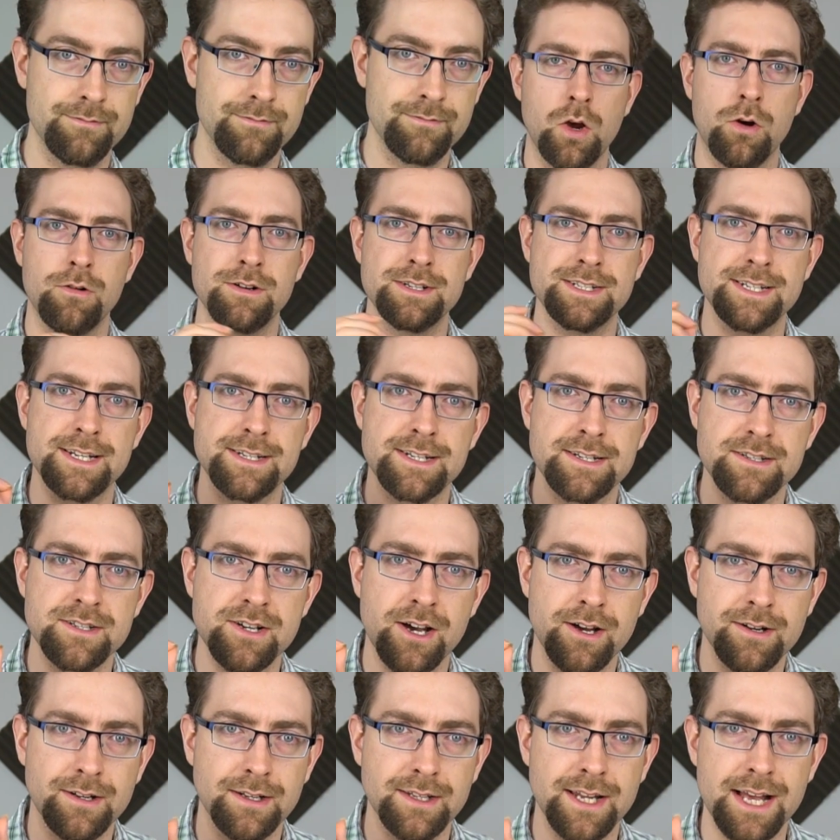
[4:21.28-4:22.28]
Or is this
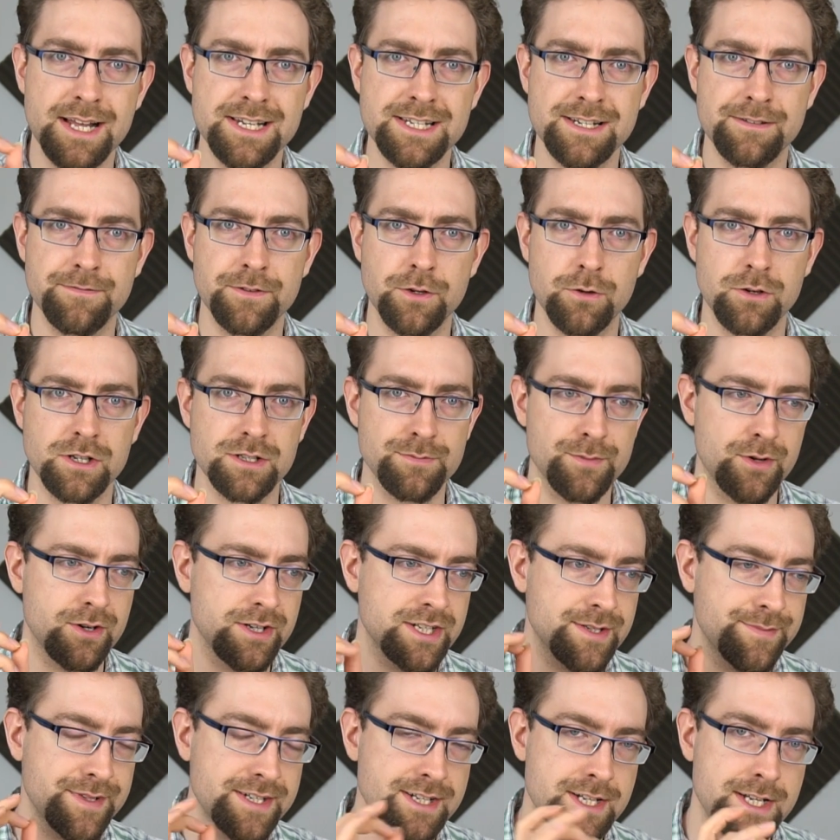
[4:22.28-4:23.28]
internal lens of yours more
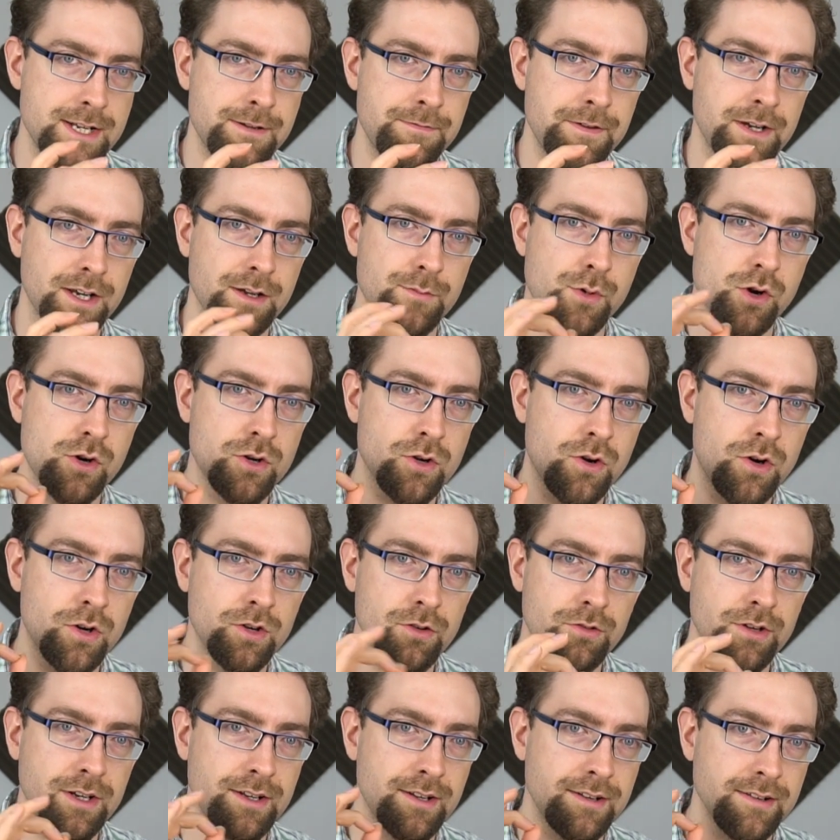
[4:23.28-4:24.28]
specific, more
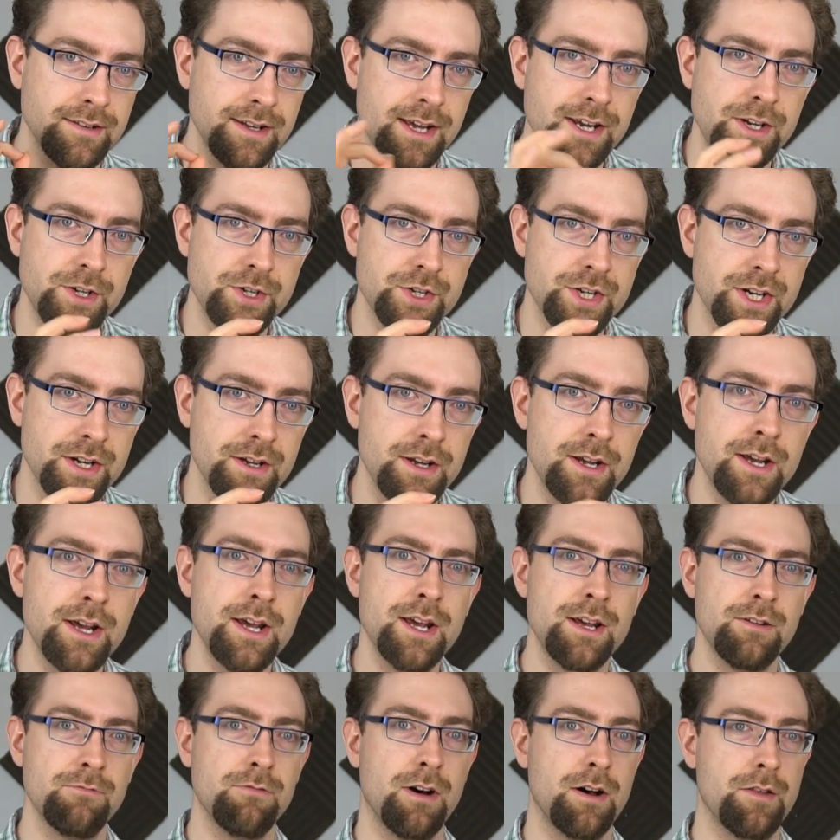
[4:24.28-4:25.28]
concrete in nature,
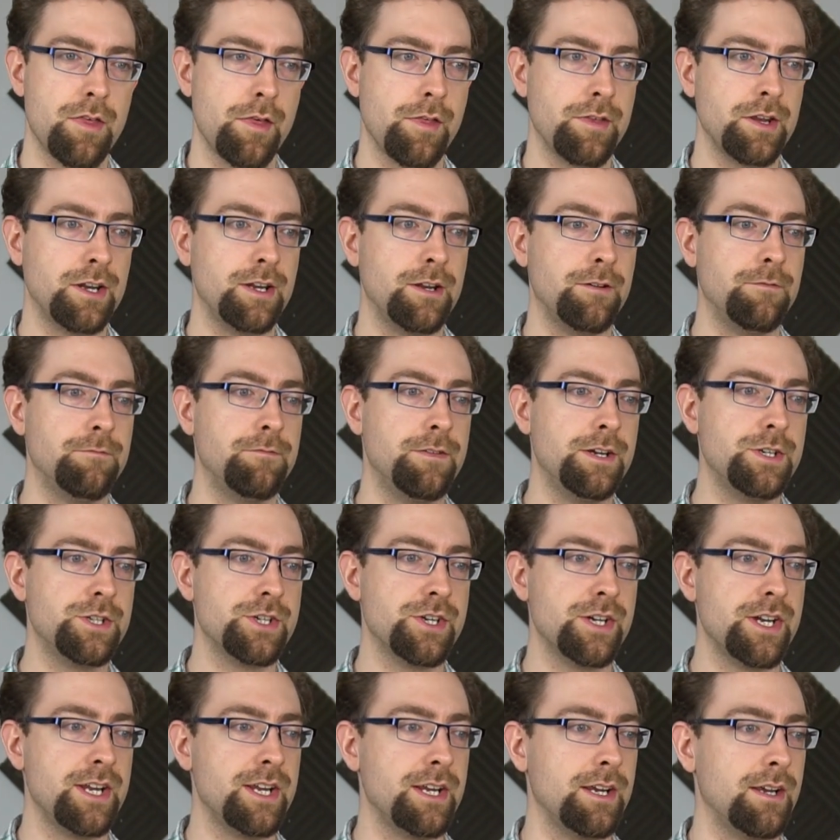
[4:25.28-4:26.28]
rather than
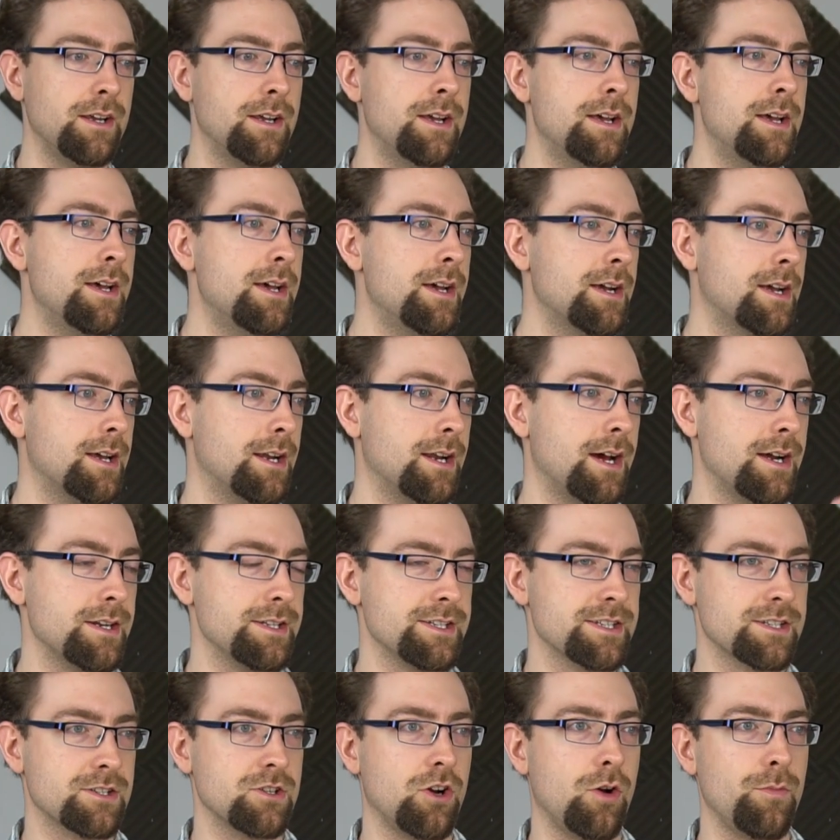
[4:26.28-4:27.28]
envisioning
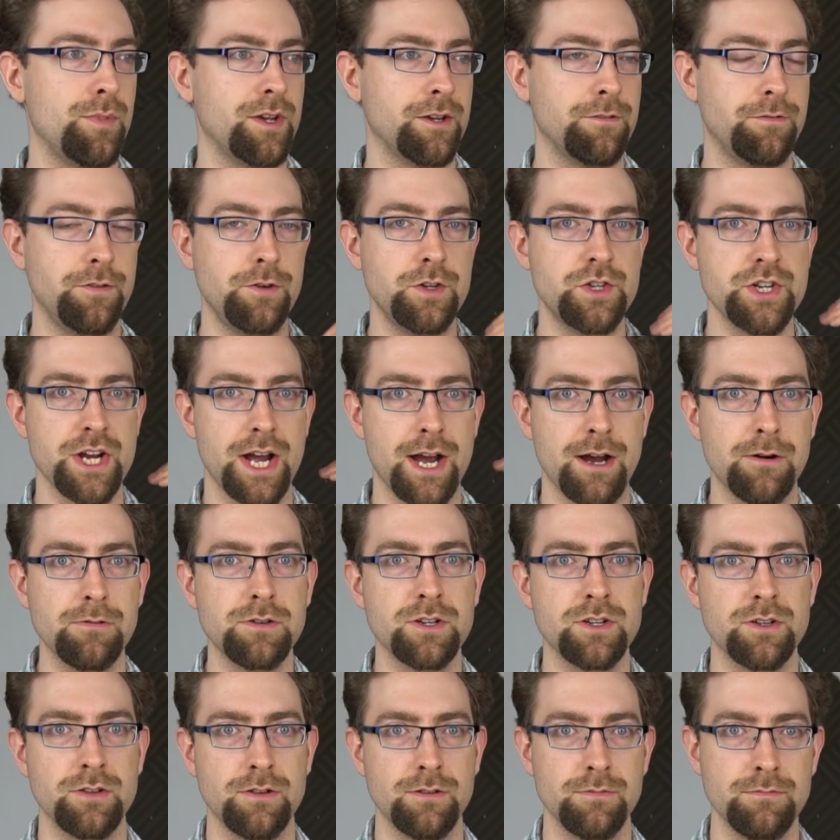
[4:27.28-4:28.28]
kaleidoscopic future
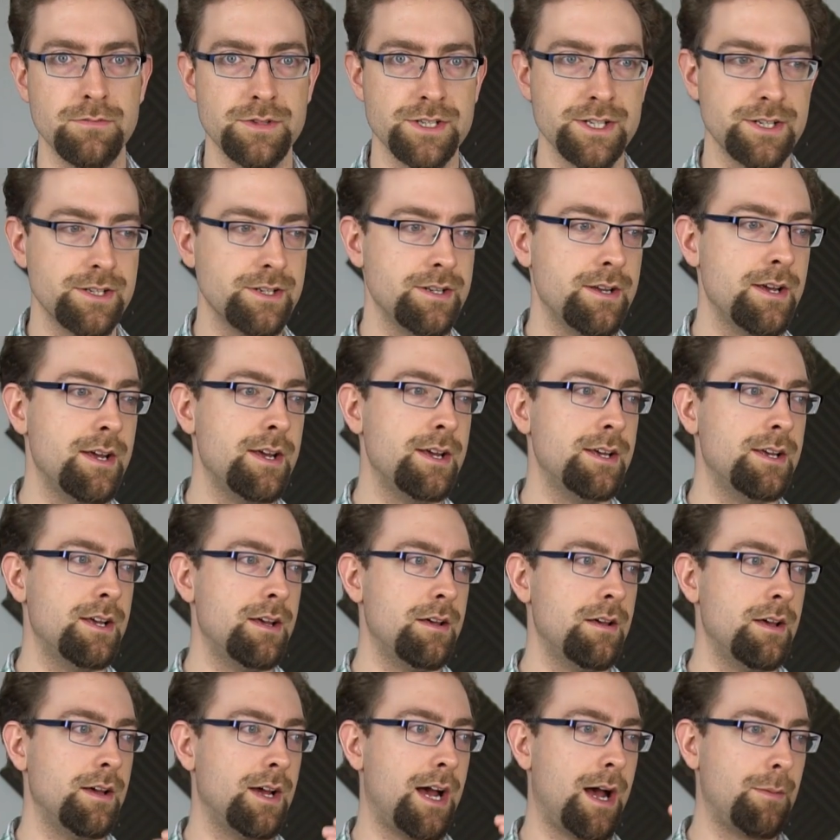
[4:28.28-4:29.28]
outcomes and
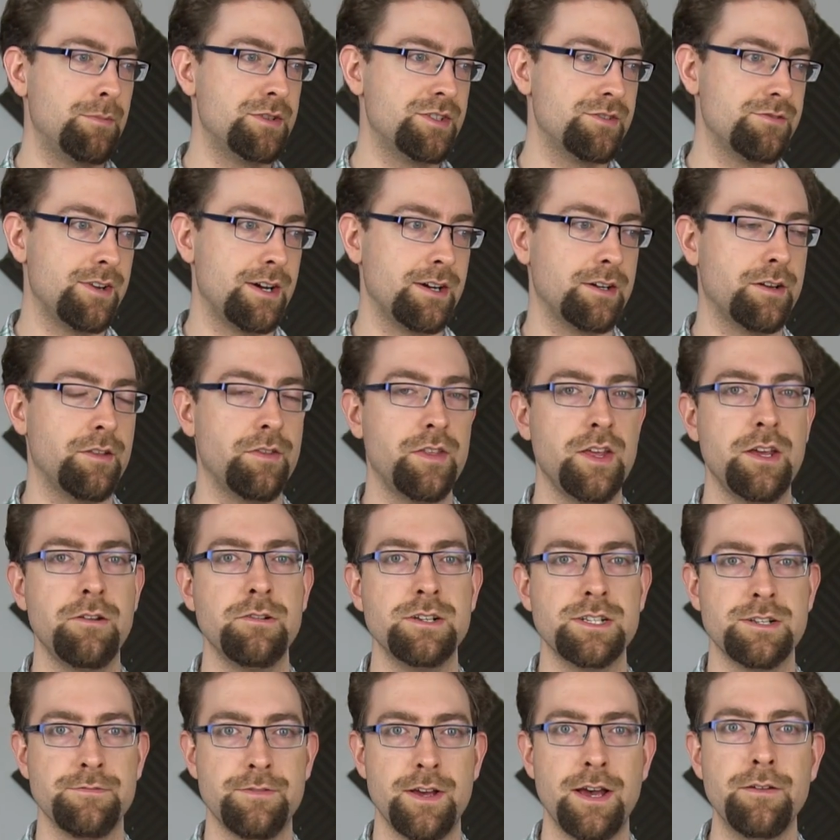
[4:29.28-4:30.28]
abstract
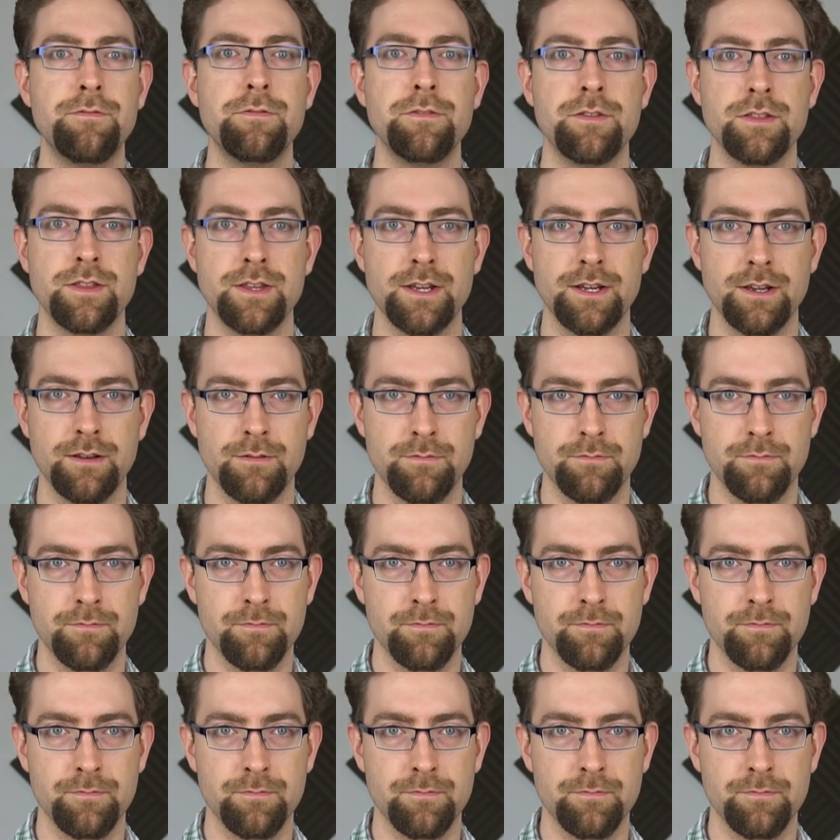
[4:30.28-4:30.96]
theories of everything?